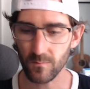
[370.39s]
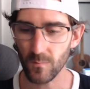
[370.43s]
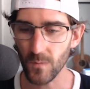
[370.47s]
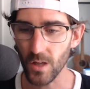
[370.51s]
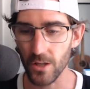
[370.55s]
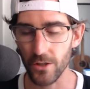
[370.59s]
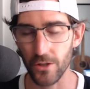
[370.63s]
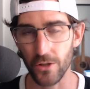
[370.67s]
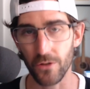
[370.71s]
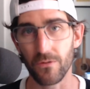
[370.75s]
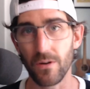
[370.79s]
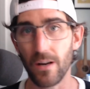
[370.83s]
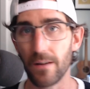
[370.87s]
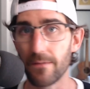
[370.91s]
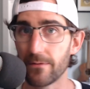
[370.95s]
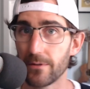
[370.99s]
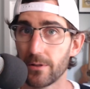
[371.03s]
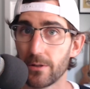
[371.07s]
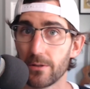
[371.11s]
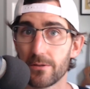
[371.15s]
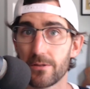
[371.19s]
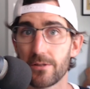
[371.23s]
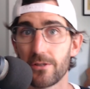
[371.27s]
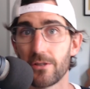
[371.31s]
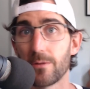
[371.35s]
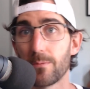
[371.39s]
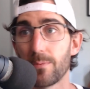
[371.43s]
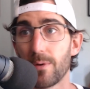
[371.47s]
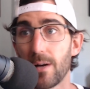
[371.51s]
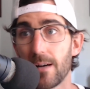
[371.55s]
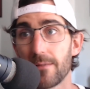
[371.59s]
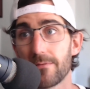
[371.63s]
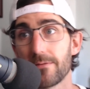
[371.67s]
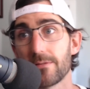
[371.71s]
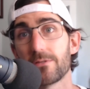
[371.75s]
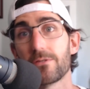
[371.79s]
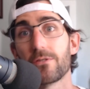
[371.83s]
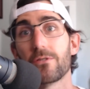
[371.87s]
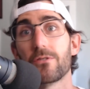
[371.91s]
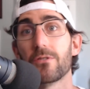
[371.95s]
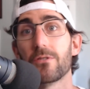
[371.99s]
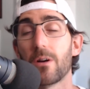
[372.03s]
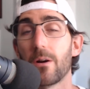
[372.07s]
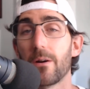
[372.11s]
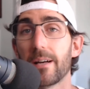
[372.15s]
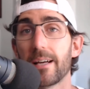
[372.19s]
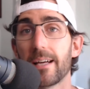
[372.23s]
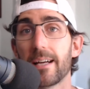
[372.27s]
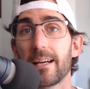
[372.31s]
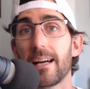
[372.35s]
your revenues and your profits are
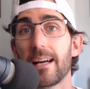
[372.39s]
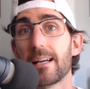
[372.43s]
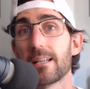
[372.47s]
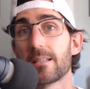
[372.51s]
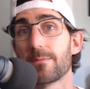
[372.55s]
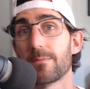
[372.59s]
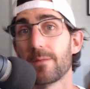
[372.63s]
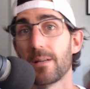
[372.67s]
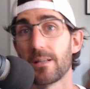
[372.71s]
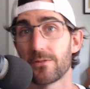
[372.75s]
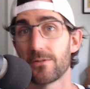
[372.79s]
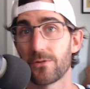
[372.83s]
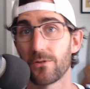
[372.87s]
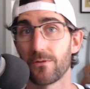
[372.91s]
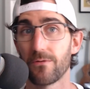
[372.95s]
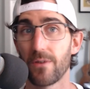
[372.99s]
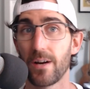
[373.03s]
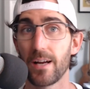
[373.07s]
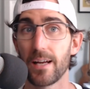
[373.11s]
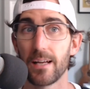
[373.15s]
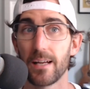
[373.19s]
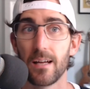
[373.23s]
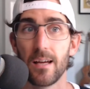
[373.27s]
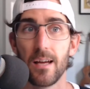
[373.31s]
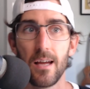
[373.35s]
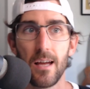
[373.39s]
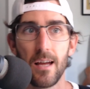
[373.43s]
growing at an exponential rate